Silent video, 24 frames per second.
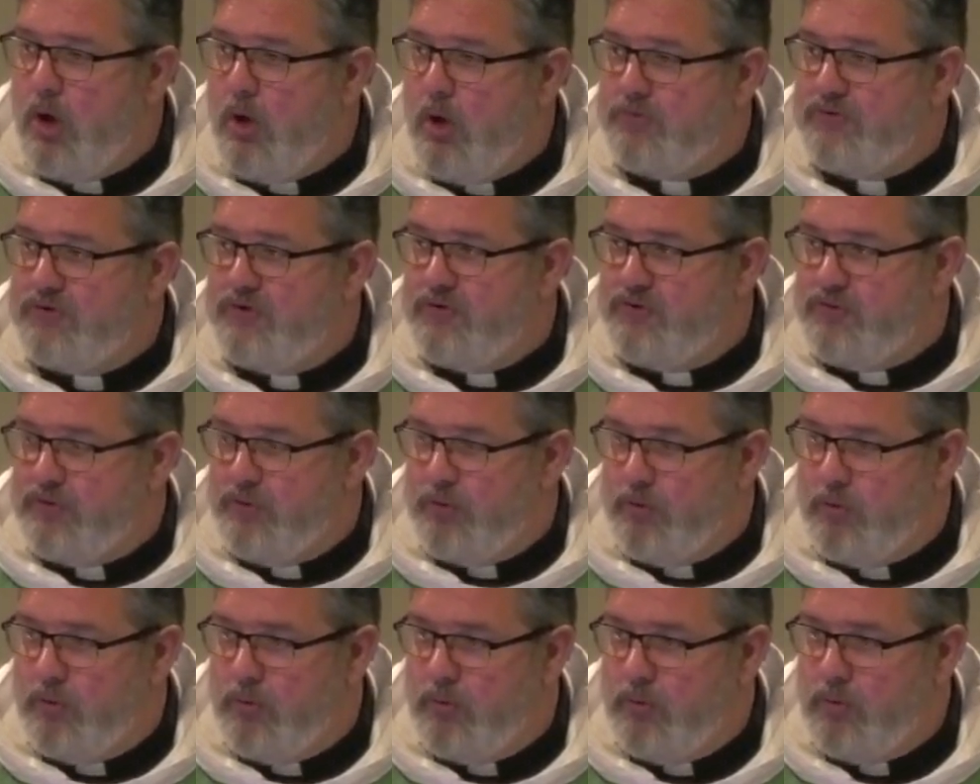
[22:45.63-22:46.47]
to
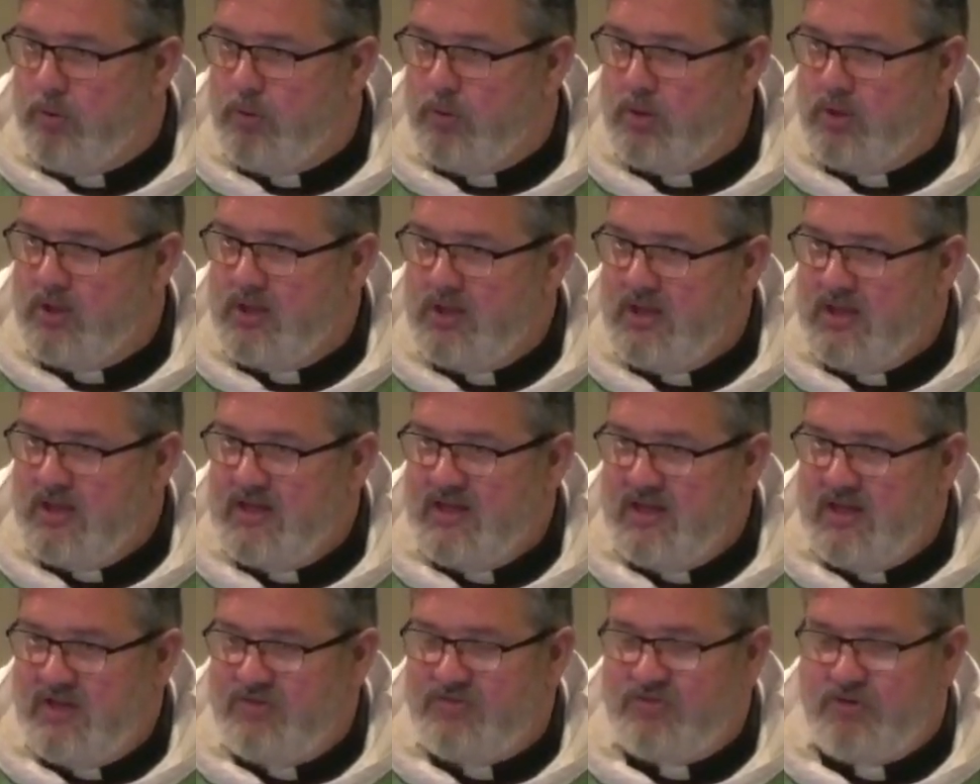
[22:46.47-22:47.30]
do
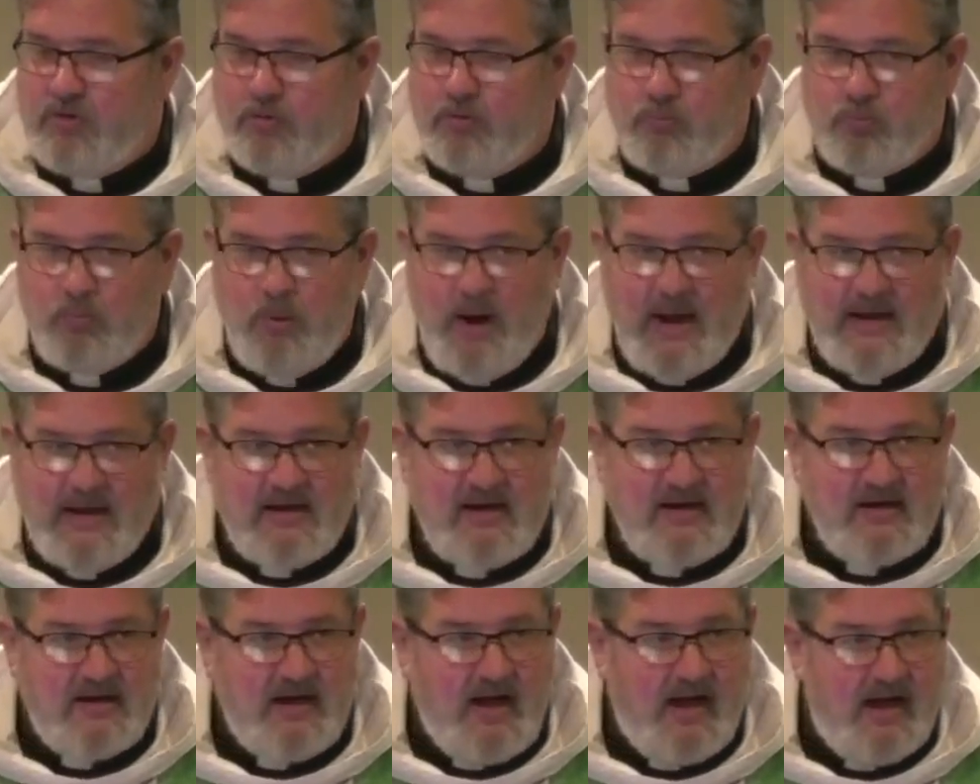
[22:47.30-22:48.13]
is to
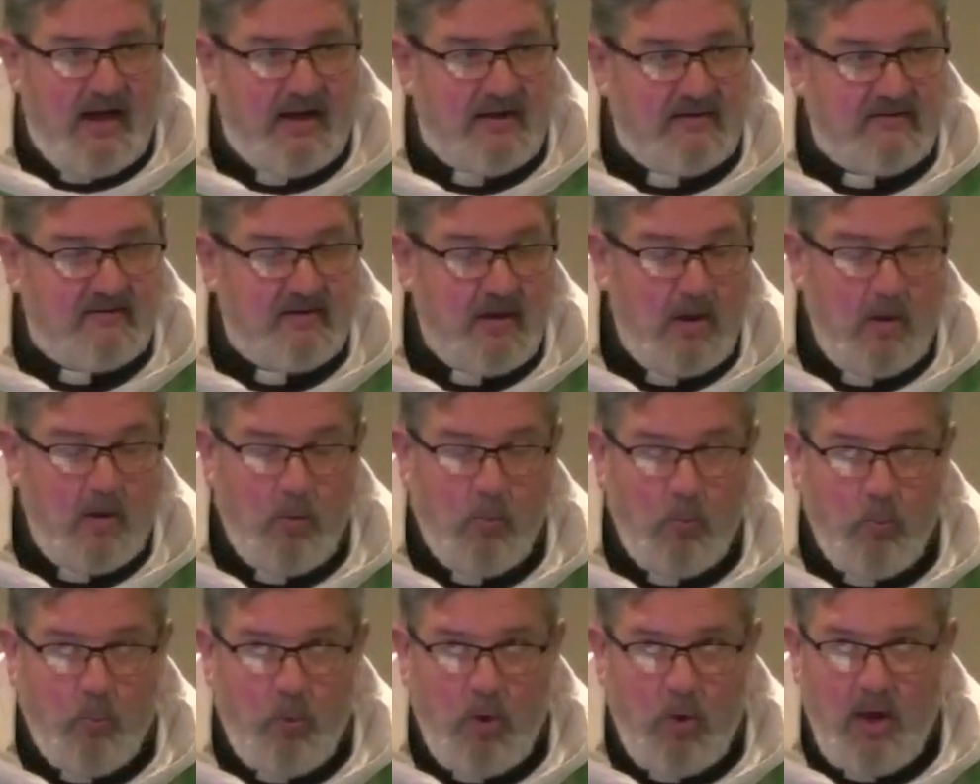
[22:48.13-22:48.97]
recognize
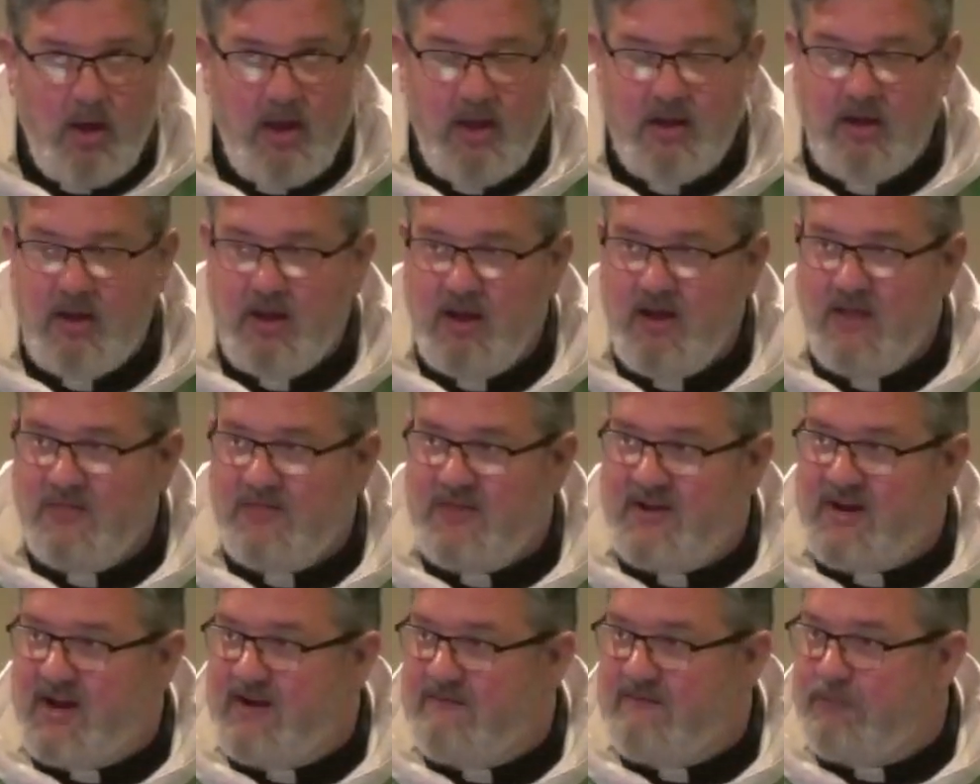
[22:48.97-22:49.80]
one, the
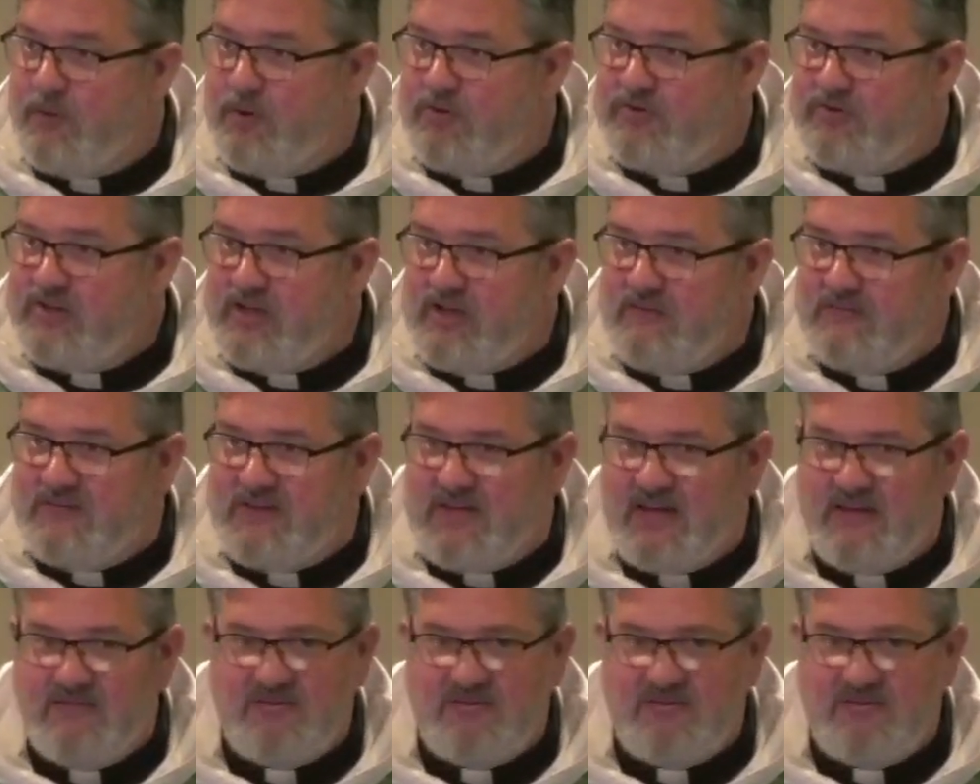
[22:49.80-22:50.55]
diversity of gifts that